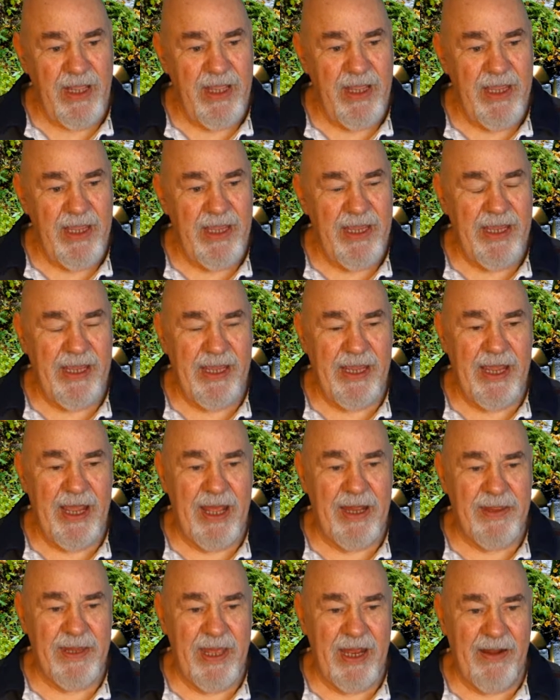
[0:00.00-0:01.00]

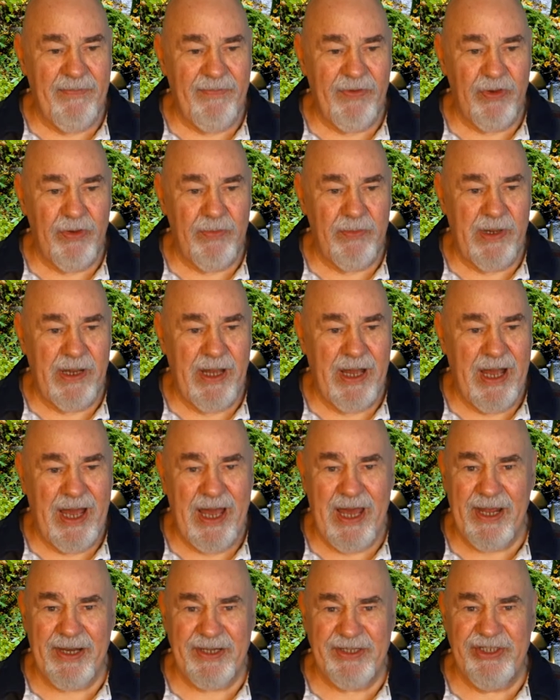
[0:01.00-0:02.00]
And then I've got my
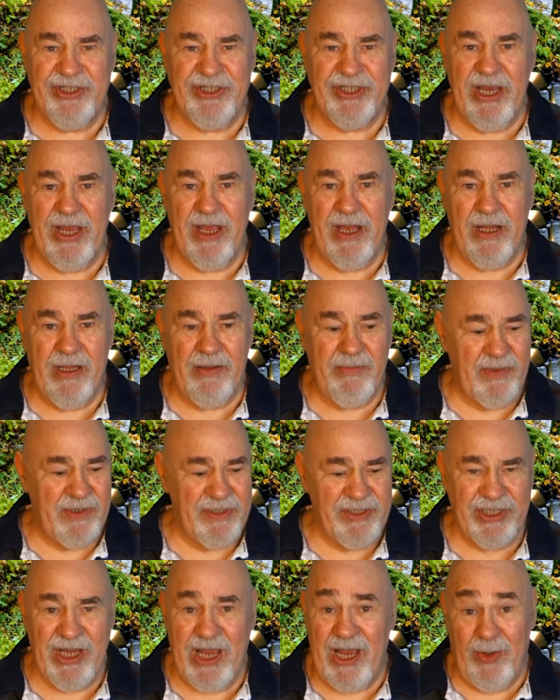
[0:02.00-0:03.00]
hard shell, my
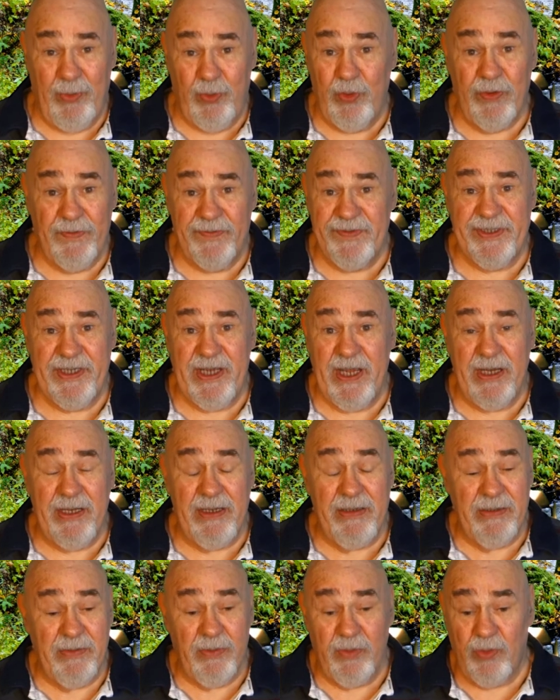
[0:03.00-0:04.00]
Jack Wolfskin